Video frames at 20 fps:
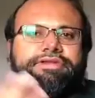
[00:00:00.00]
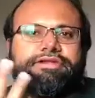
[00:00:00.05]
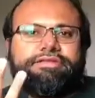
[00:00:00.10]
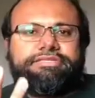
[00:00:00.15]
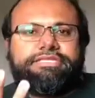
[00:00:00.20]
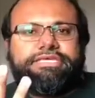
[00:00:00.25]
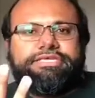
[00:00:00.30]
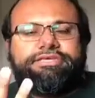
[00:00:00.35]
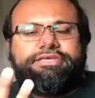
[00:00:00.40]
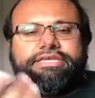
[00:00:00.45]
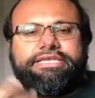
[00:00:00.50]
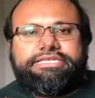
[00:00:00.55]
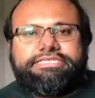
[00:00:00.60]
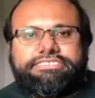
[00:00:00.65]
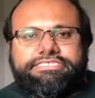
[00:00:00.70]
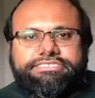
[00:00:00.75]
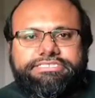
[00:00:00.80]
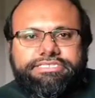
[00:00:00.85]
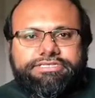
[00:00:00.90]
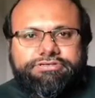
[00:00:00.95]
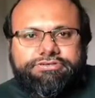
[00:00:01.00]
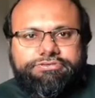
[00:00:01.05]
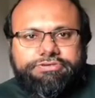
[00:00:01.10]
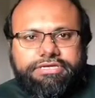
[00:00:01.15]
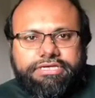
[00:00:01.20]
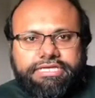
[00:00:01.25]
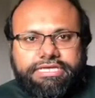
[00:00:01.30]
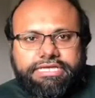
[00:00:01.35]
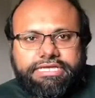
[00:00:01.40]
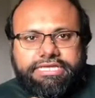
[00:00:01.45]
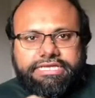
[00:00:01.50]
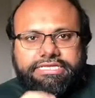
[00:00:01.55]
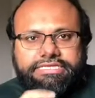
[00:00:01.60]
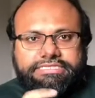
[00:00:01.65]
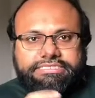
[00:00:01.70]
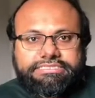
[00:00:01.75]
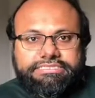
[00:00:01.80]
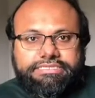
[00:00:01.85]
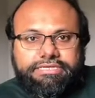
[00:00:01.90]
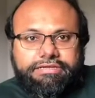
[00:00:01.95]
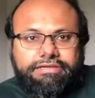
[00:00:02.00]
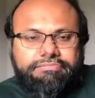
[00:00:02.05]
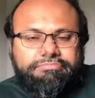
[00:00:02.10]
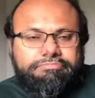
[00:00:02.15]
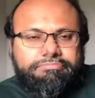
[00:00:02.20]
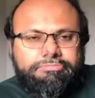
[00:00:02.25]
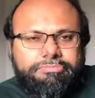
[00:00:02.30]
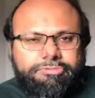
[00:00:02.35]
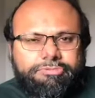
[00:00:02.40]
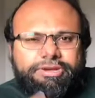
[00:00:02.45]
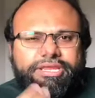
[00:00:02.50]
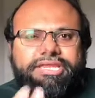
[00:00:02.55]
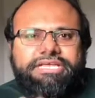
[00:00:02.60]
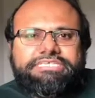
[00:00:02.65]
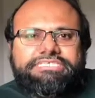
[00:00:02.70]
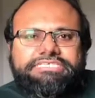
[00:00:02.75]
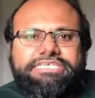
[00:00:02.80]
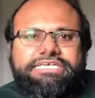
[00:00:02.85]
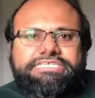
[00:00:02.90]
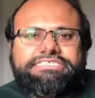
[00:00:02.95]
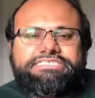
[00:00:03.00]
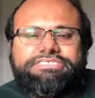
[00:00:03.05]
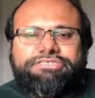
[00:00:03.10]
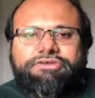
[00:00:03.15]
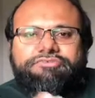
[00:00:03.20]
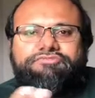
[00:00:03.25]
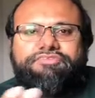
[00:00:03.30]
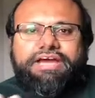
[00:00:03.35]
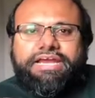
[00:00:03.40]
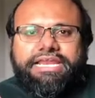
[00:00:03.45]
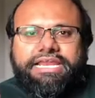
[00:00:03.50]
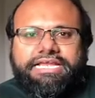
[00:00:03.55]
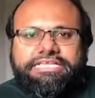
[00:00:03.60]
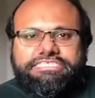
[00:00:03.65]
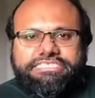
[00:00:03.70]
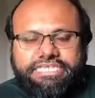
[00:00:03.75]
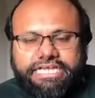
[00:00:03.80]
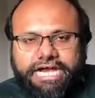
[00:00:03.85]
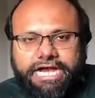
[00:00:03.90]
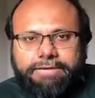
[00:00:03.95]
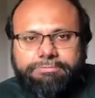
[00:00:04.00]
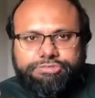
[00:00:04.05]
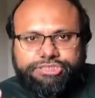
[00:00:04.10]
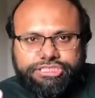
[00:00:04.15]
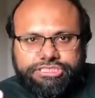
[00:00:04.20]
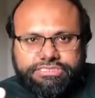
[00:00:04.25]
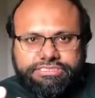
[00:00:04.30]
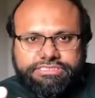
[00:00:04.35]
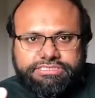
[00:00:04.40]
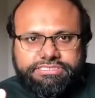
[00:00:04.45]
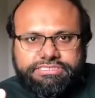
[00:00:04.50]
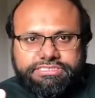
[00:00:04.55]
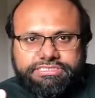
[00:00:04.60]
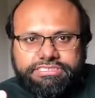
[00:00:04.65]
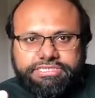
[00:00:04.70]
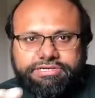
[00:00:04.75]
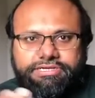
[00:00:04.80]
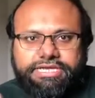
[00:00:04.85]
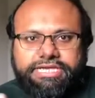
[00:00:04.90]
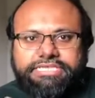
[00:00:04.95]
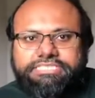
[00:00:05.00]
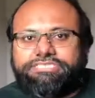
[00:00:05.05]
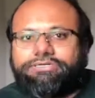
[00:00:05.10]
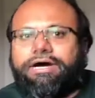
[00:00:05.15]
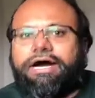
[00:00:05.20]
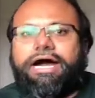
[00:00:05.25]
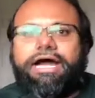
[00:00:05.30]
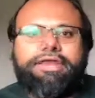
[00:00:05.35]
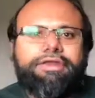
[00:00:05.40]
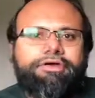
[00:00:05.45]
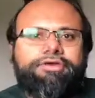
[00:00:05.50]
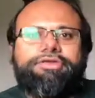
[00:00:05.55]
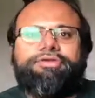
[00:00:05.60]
thing you need to do is reassess your financing options. Okay, so I know you